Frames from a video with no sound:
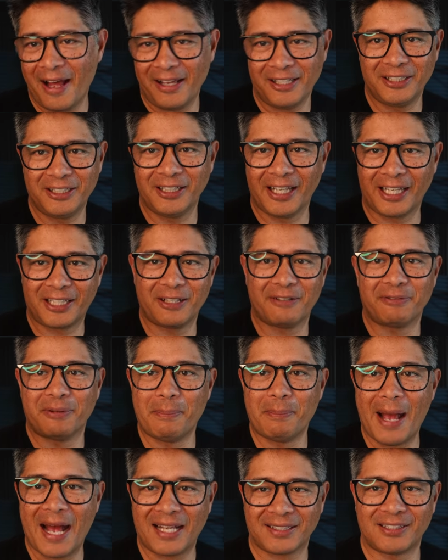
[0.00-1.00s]
you have
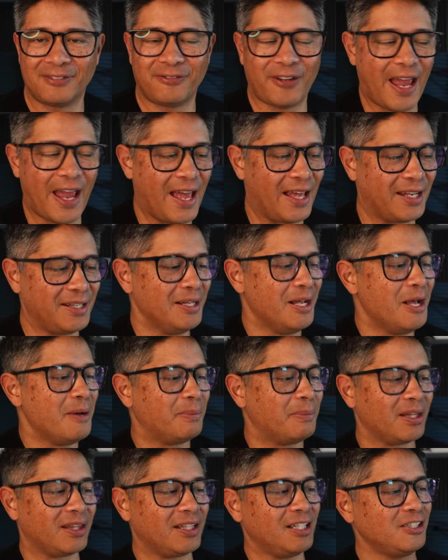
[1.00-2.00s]
a massive head.
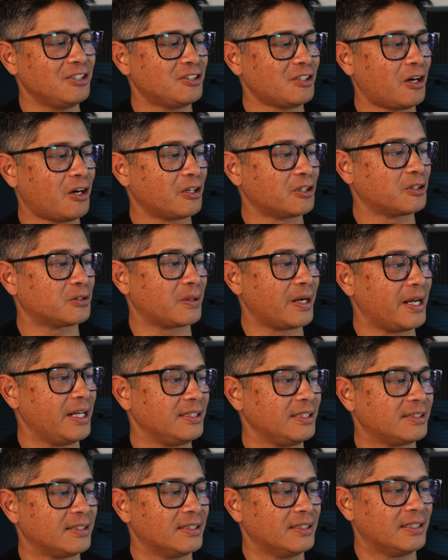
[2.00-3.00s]
But these are
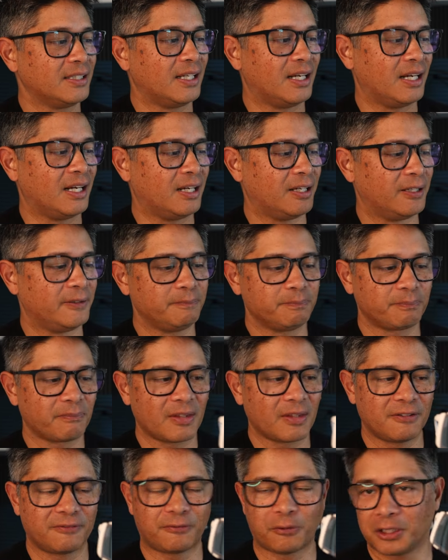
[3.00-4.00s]
great
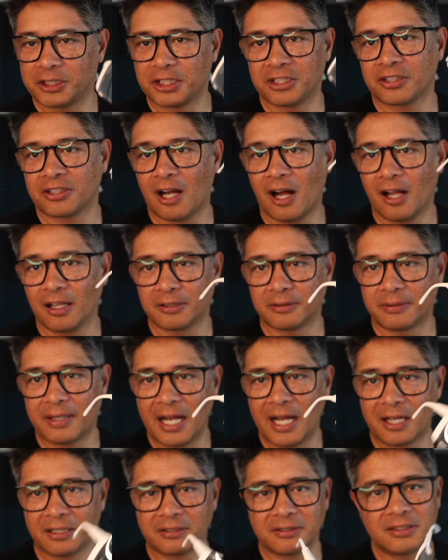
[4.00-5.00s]
for just all
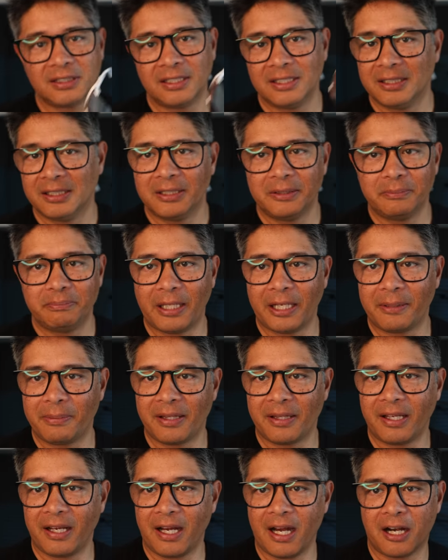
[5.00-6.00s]
around.
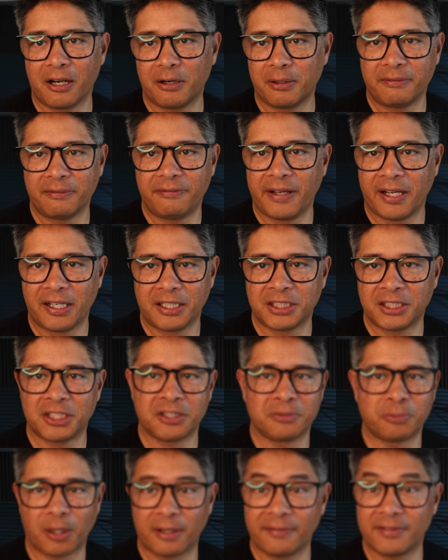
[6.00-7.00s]
Maybe the aero advantage
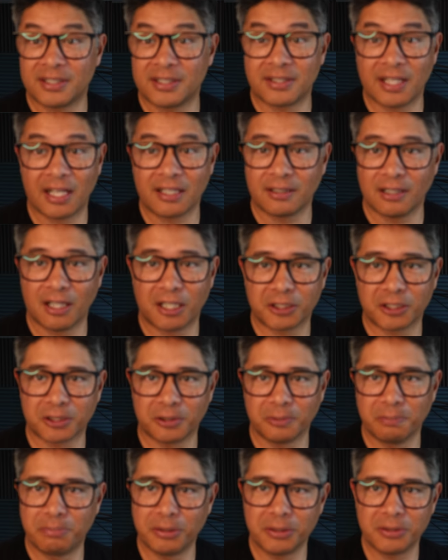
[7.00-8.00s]
is more of a
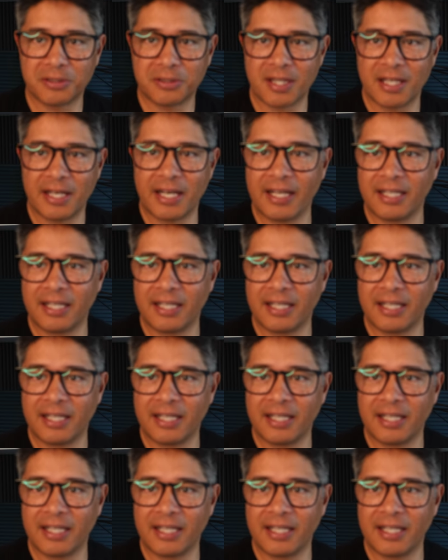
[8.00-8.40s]
psychological boost than